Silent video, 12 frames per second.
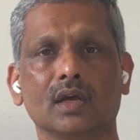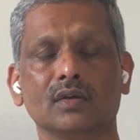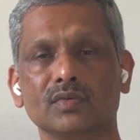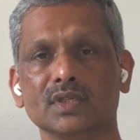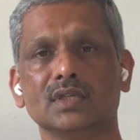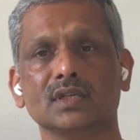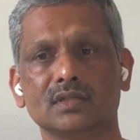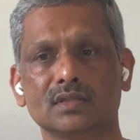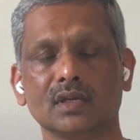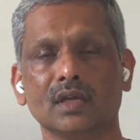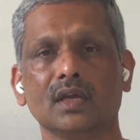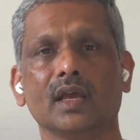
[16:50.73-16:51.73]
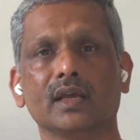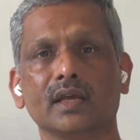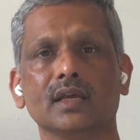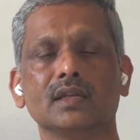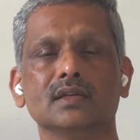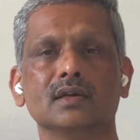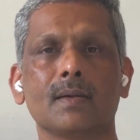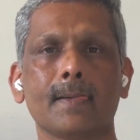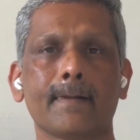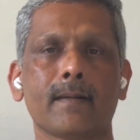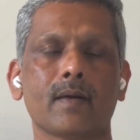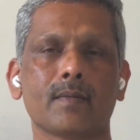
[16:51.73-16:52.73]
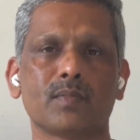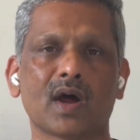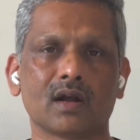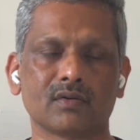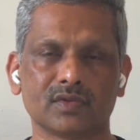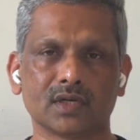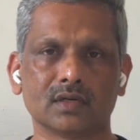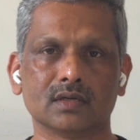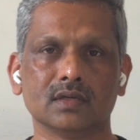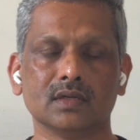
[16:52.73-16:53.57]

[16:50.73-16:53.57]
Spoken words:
which is again part of the